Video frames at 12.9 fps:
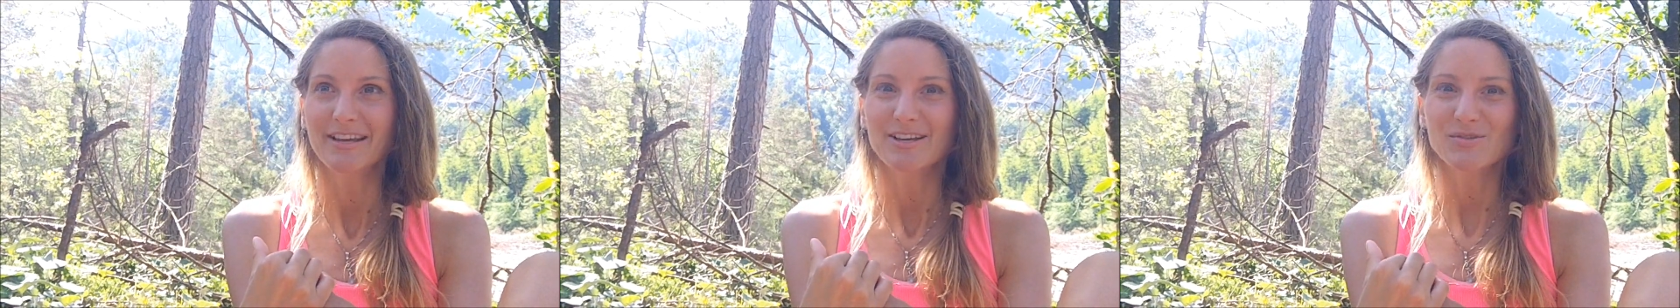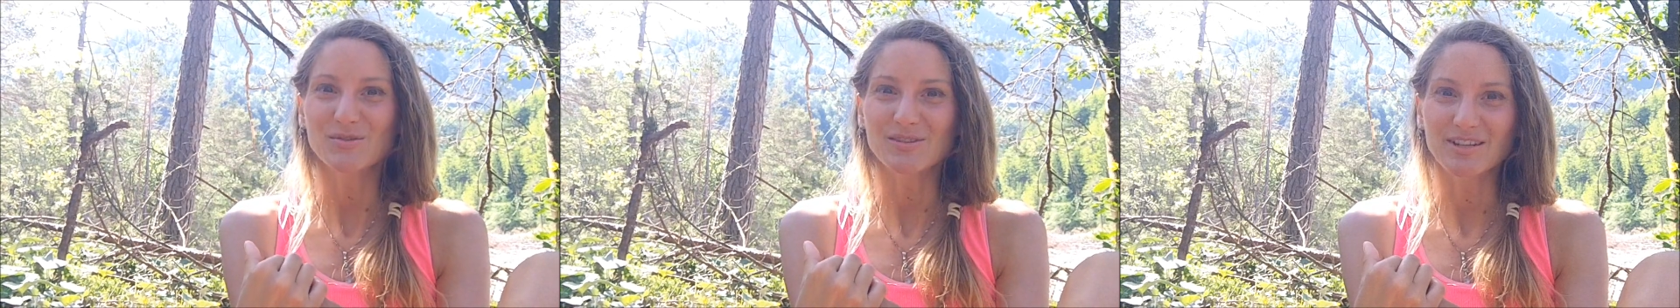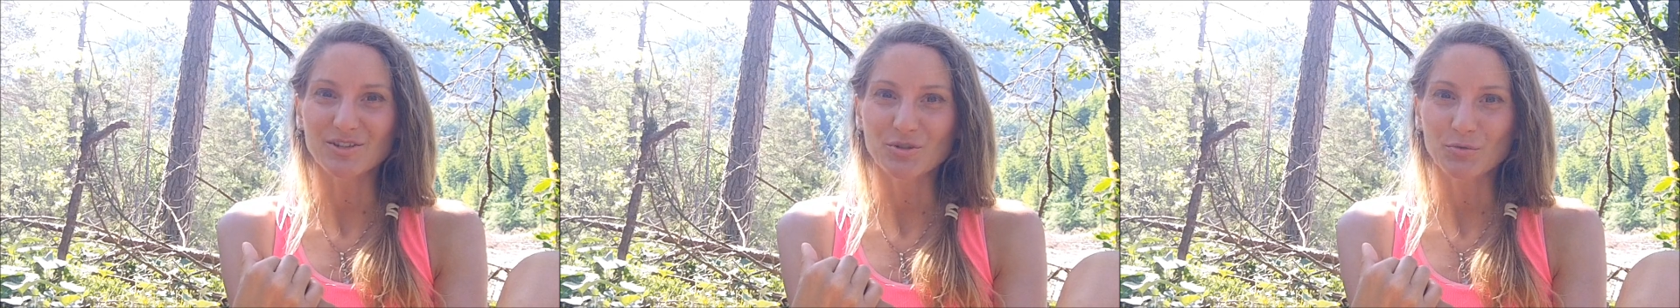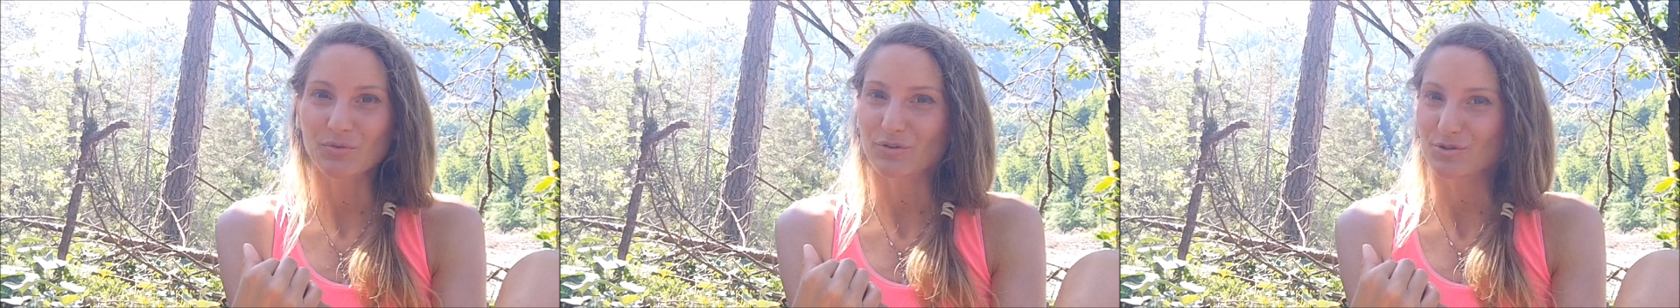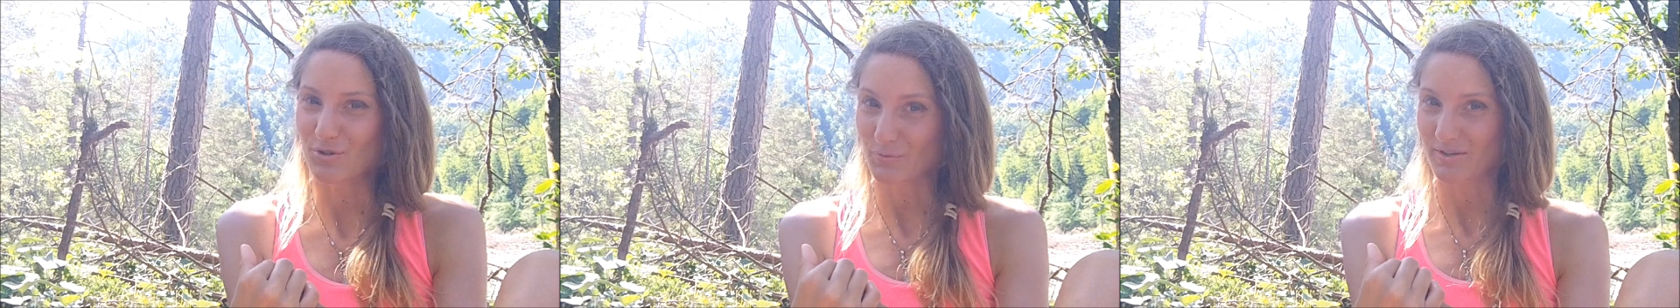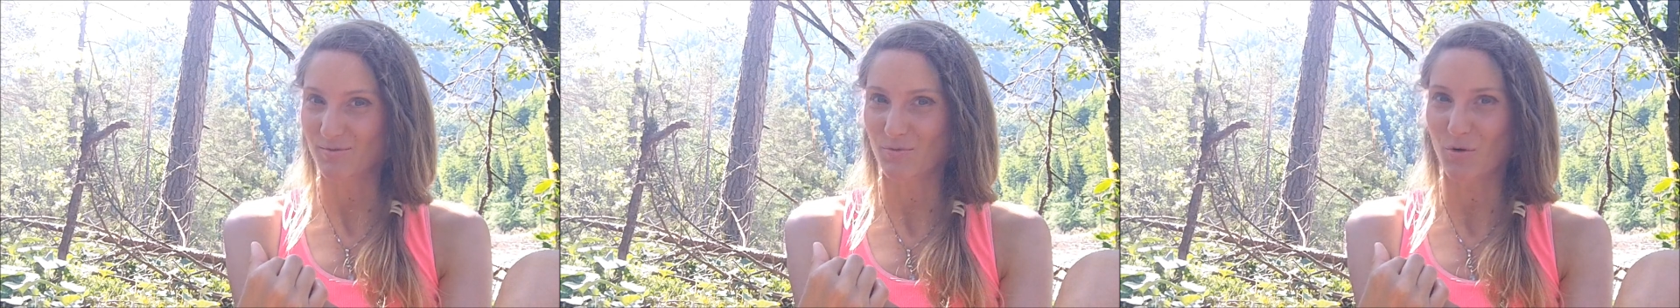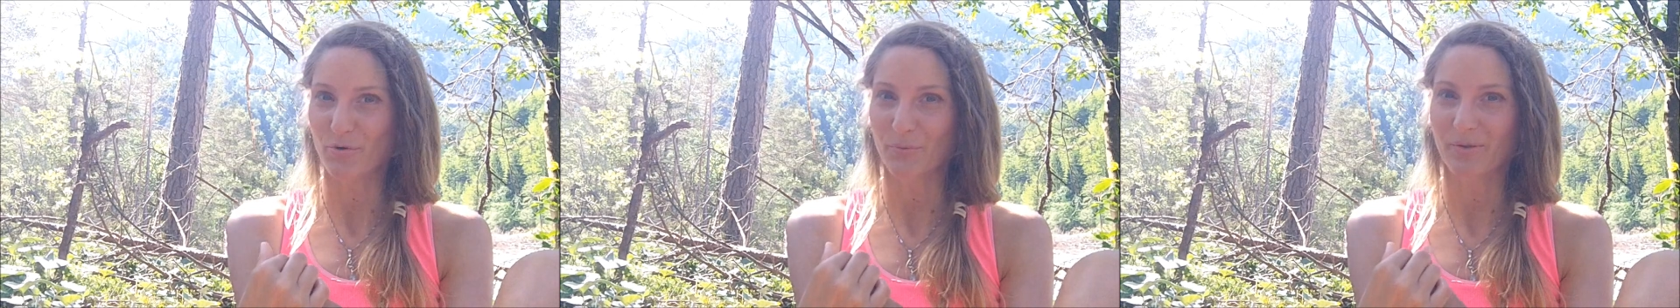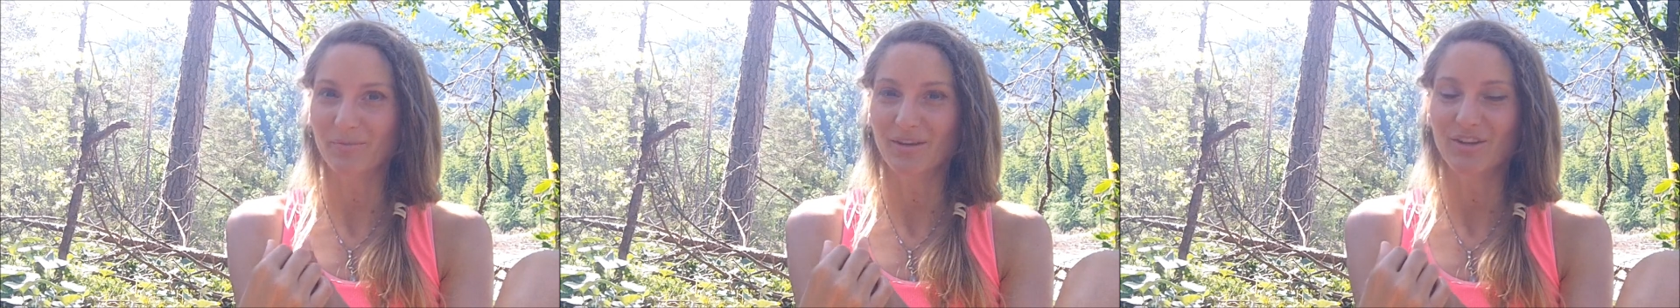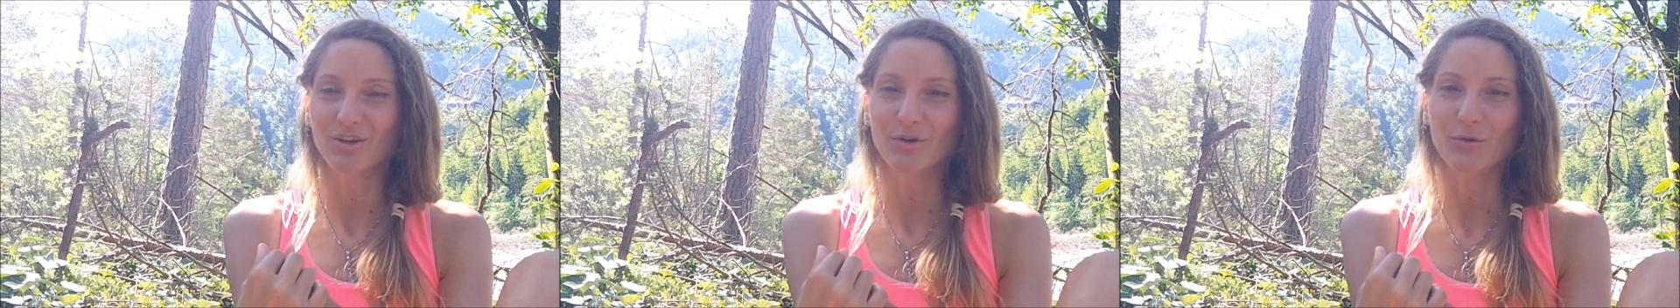So stay tuned. There's always more with
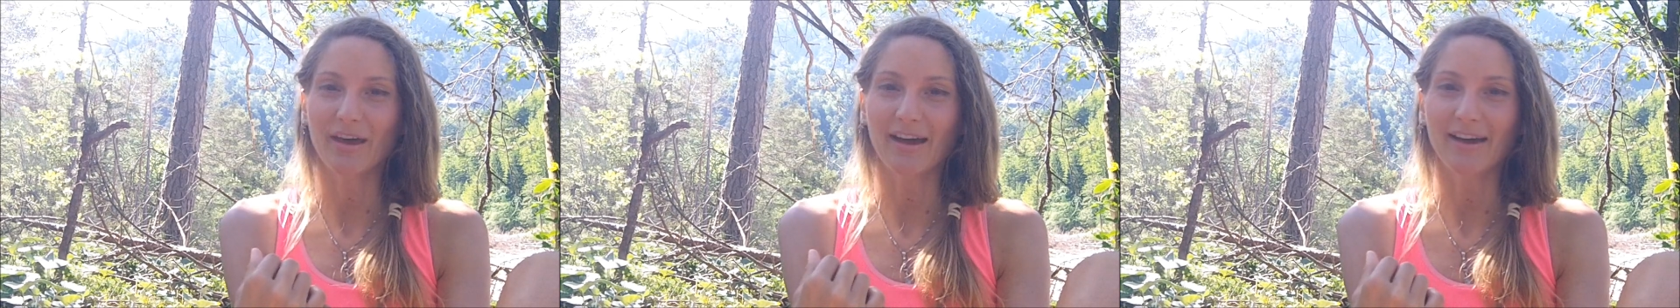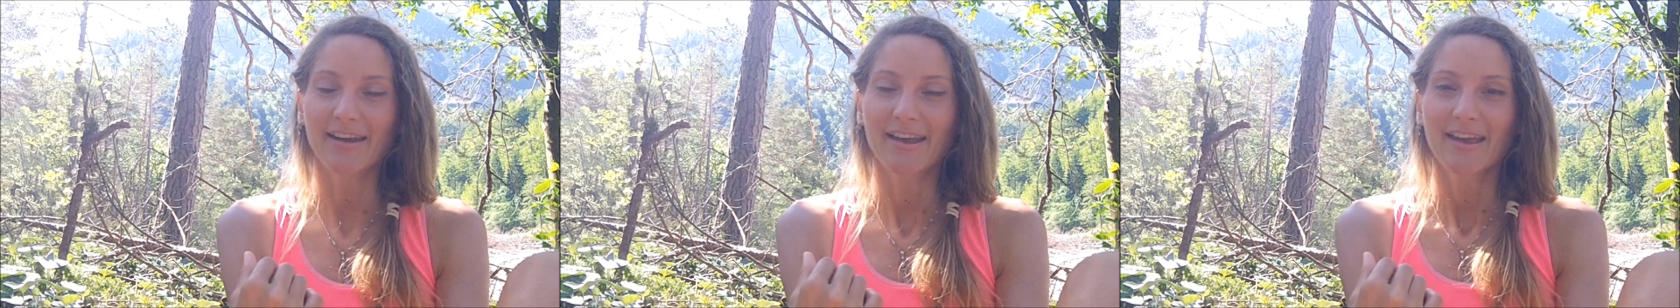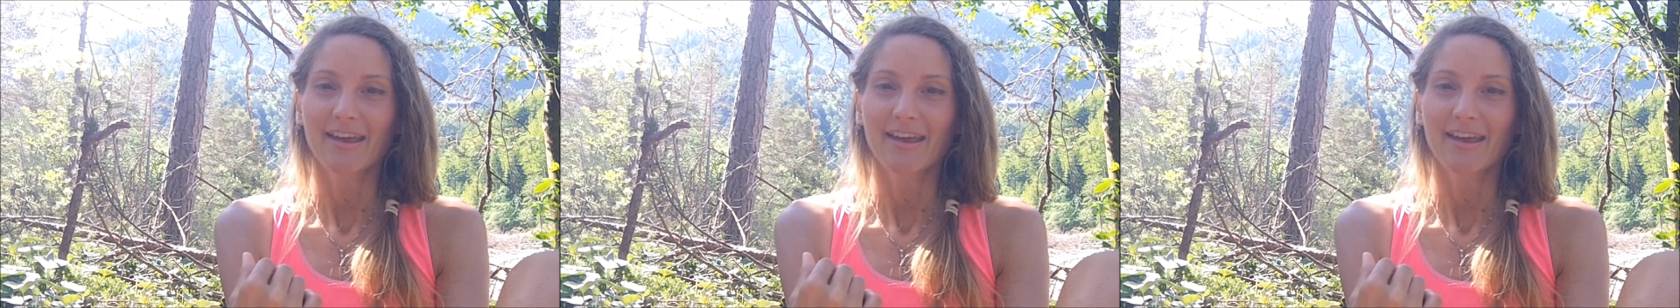me, you know that.